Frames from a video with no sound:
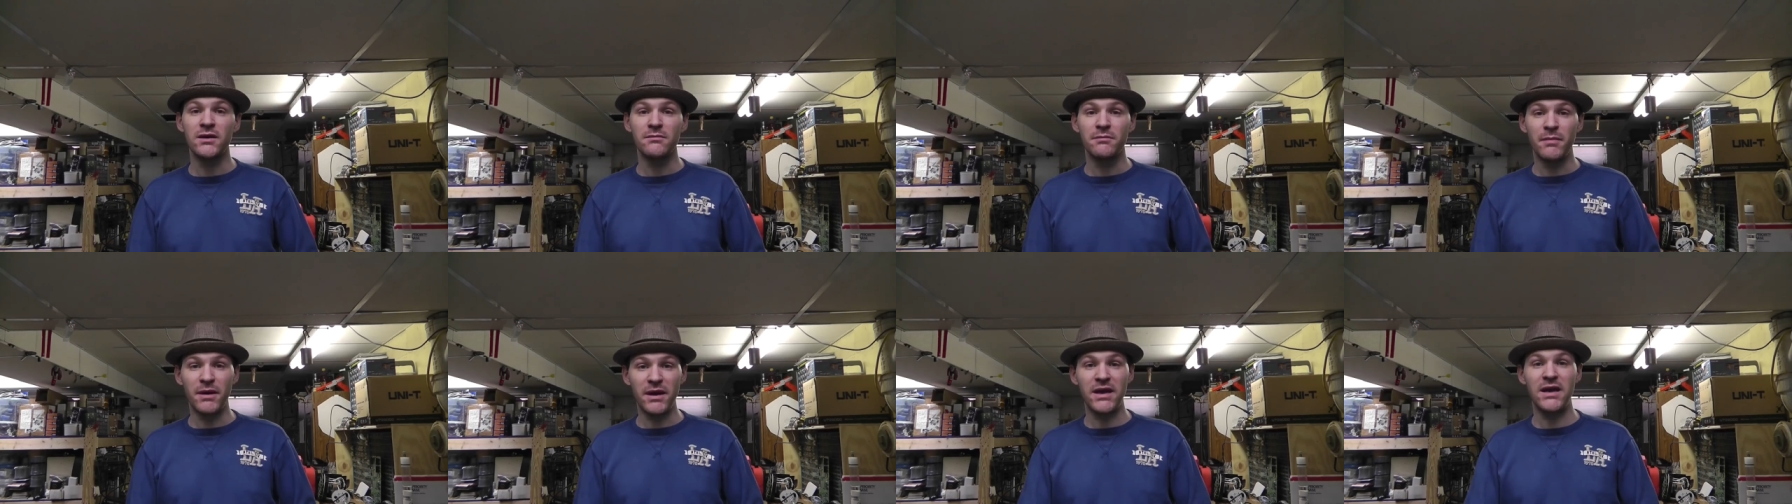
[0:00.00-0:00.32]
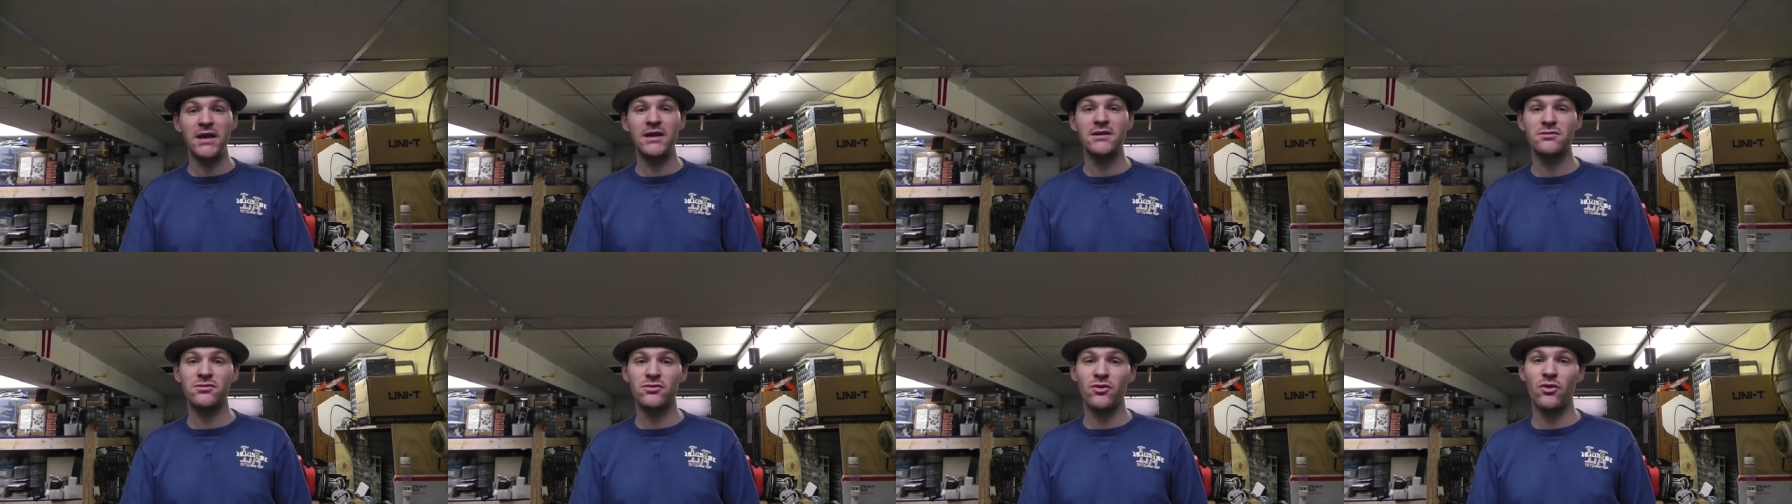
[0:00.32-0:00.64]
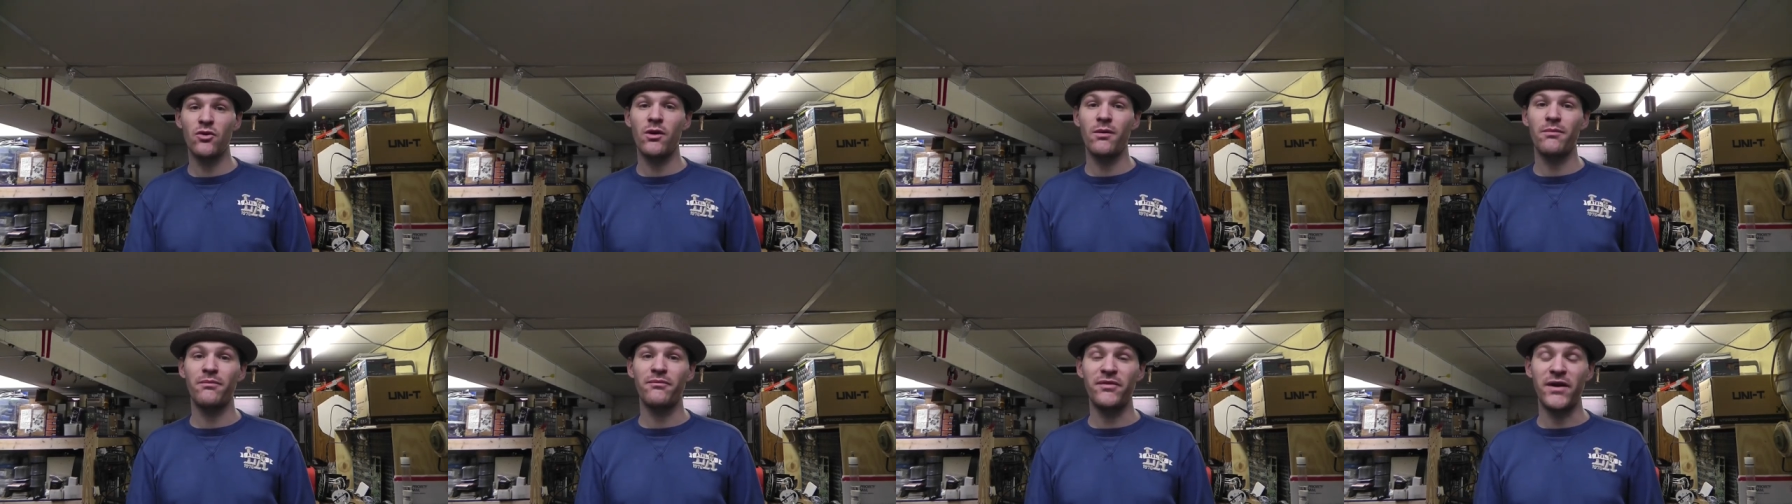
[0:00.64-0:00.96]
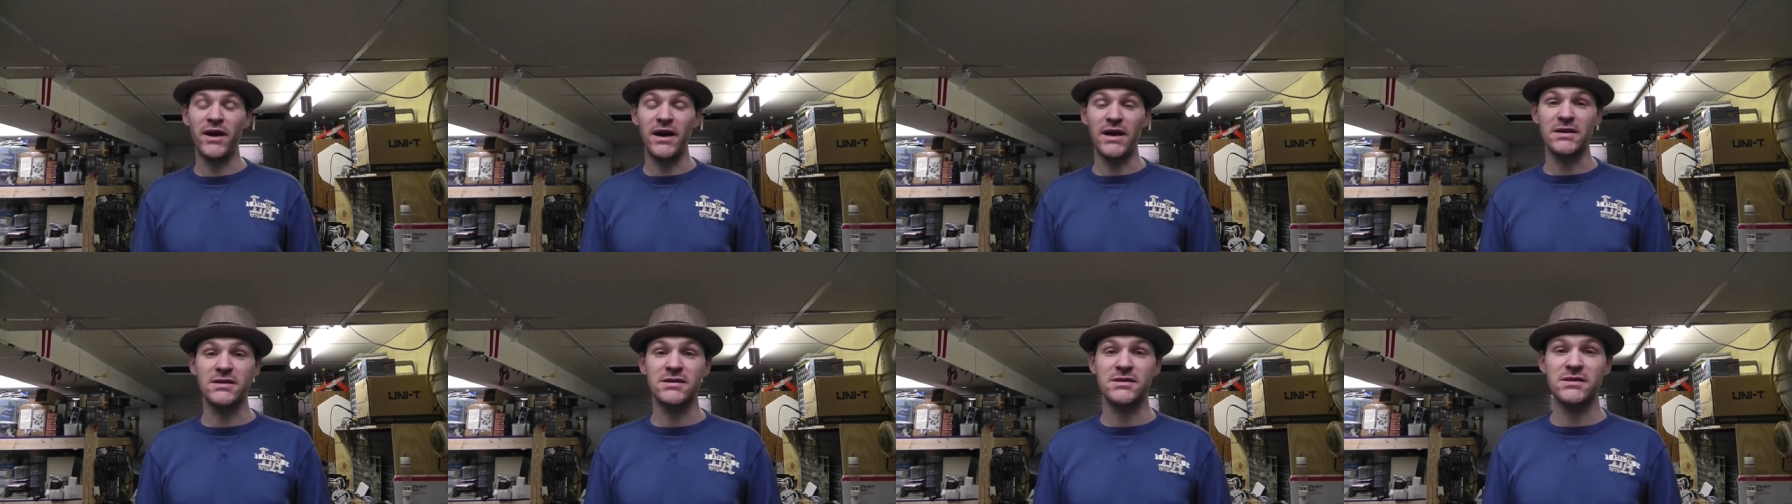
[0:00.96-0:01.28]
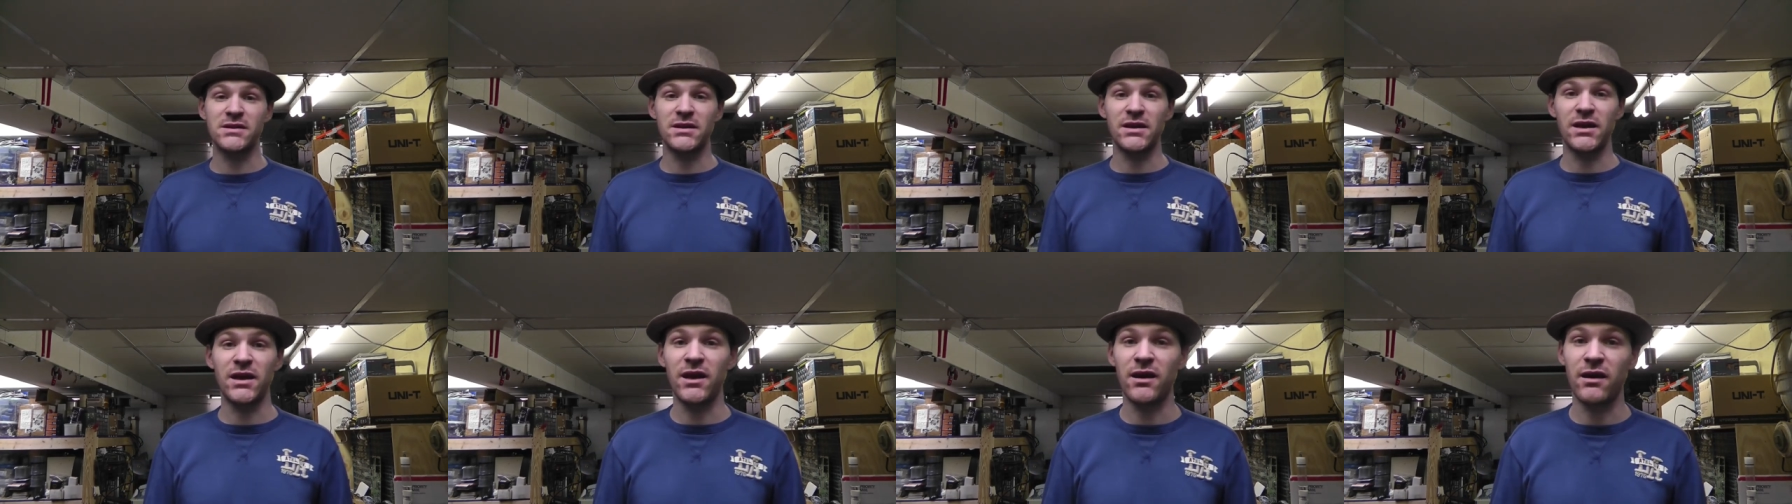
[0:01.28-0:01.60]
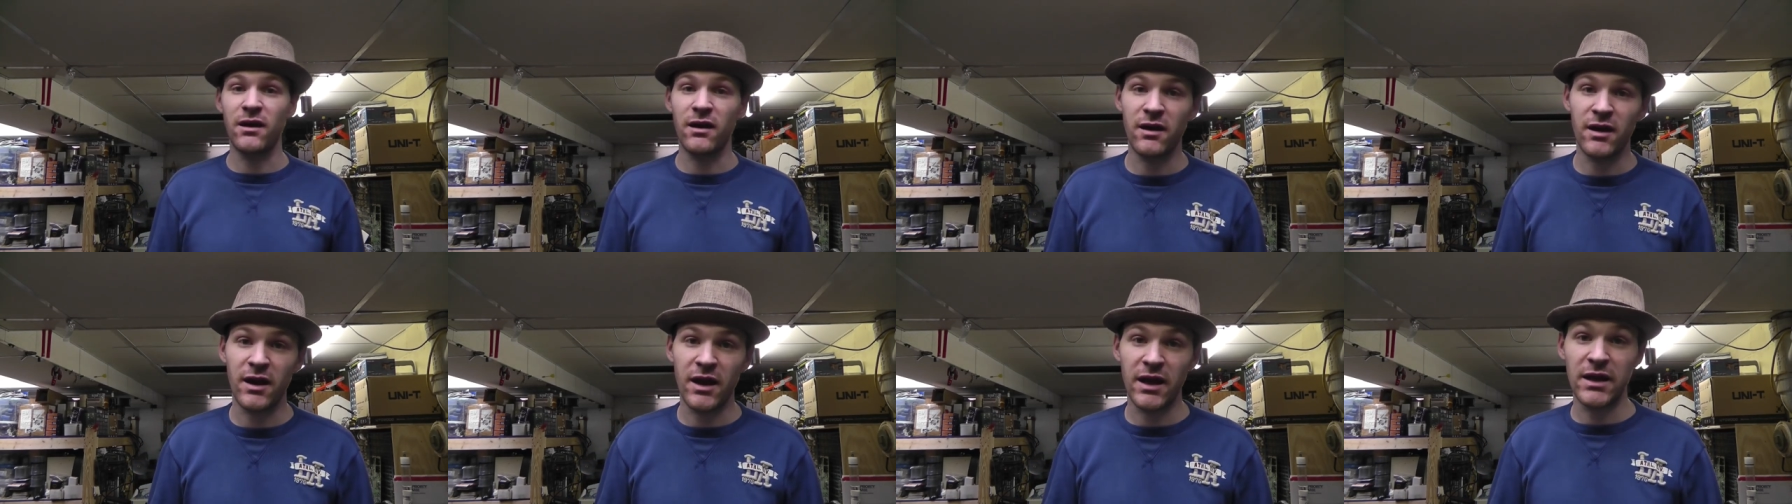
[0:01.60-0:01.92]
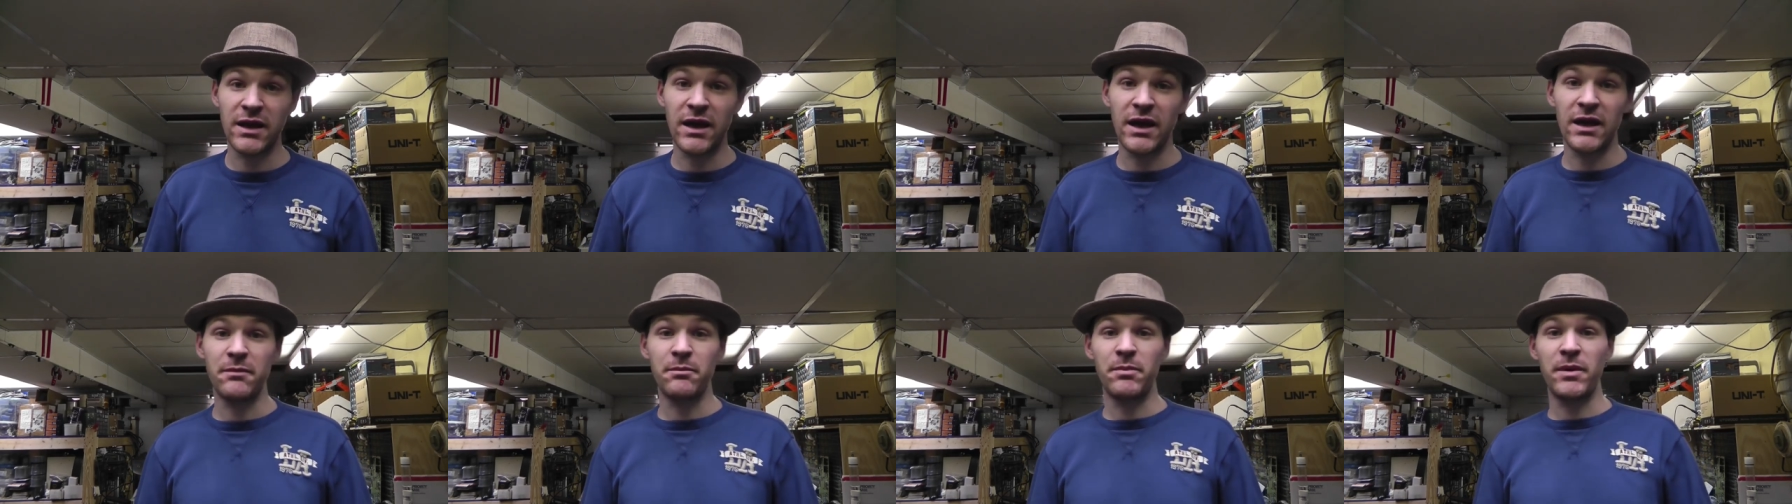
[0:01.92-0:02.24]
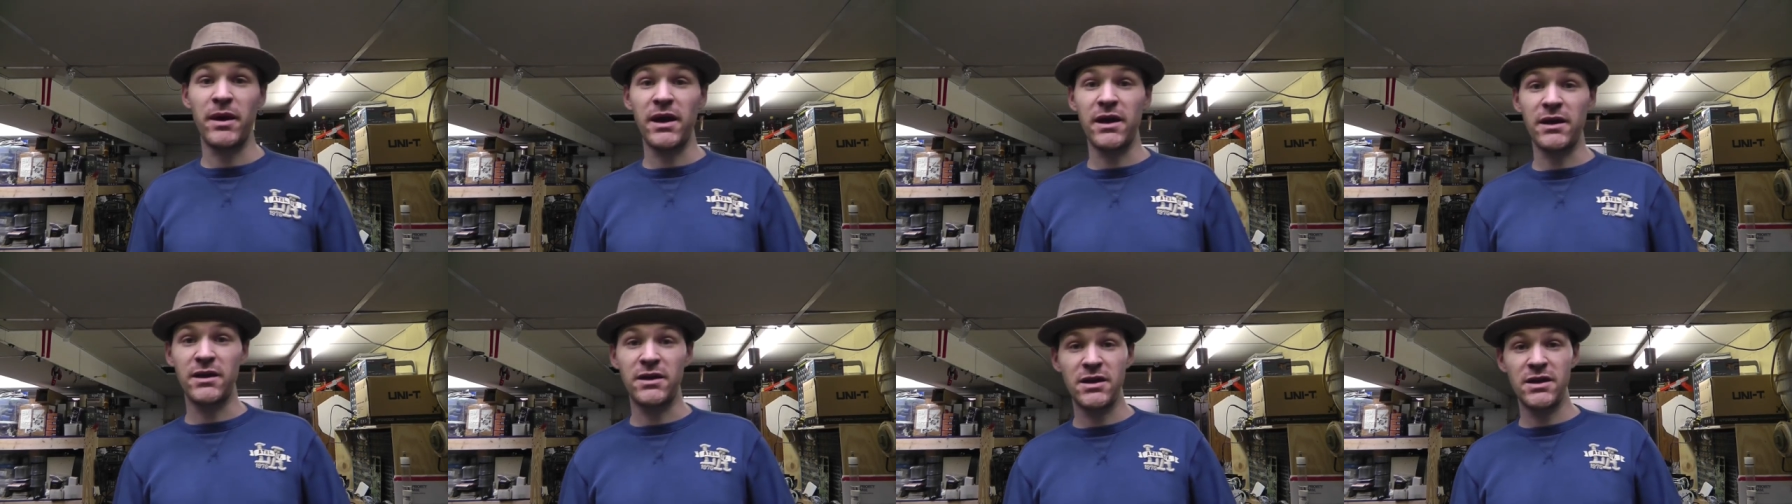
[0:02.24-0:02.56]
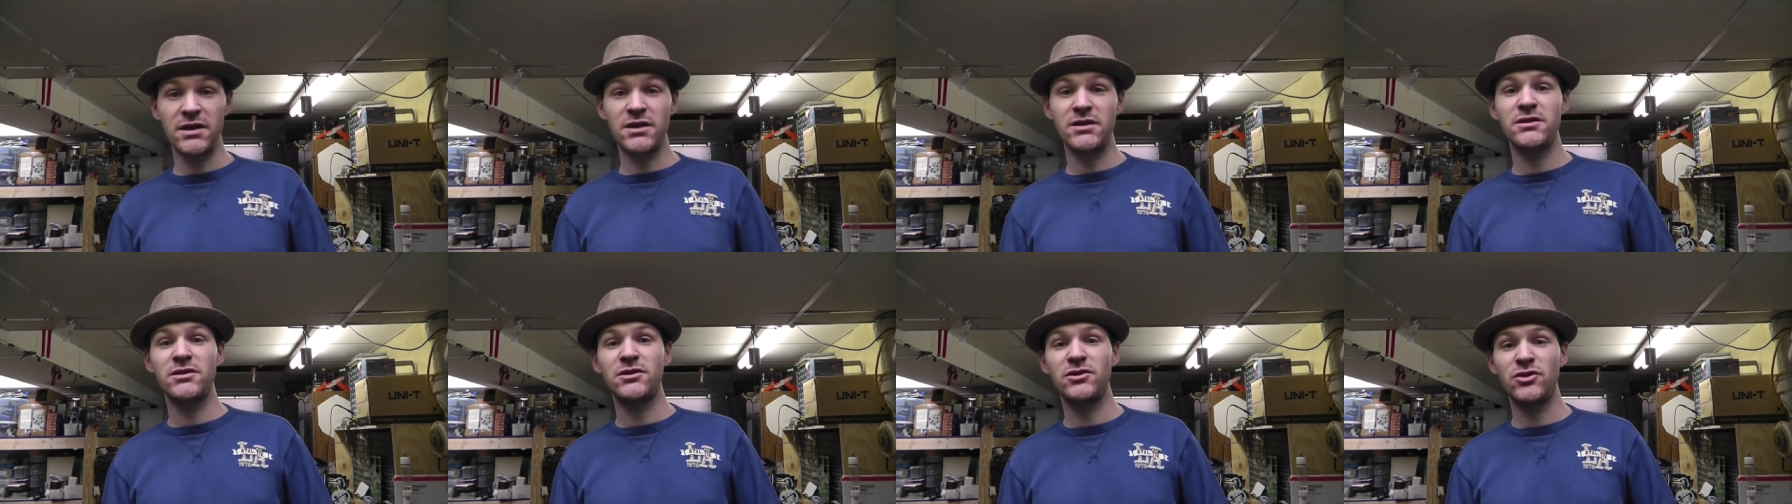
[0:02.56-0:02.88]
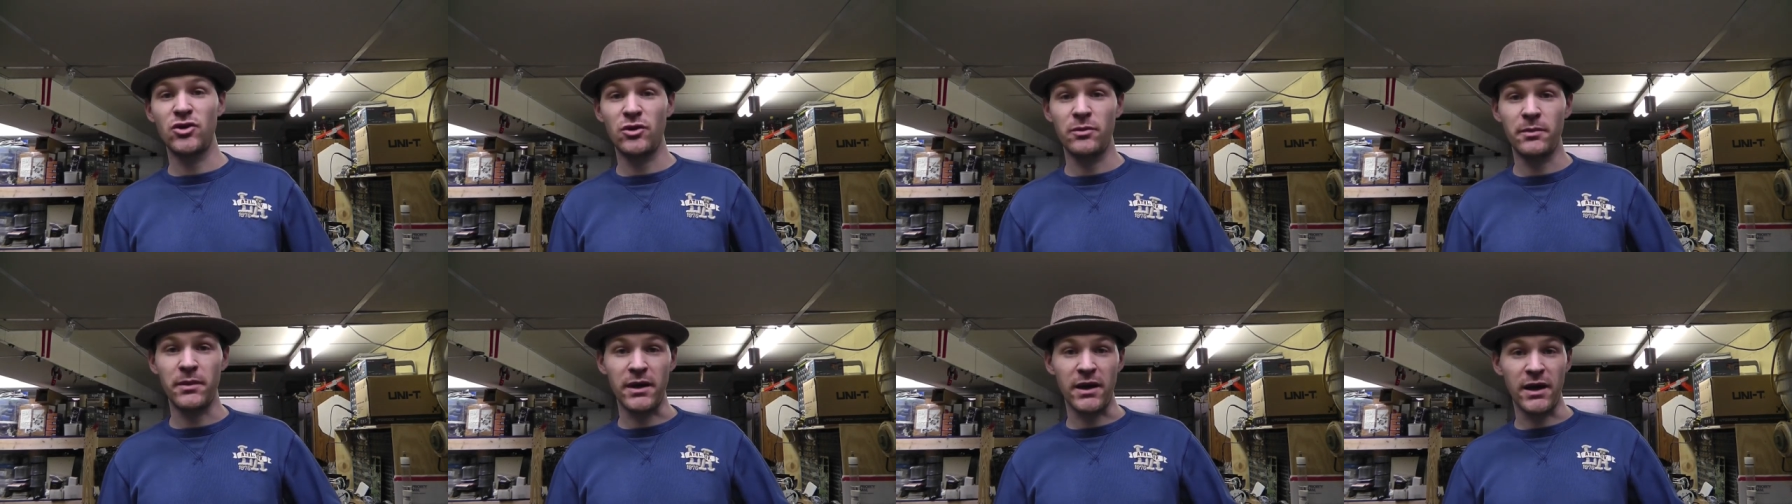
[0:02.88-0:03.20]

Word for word: my kids grow up fast, and I got to pay attention to them.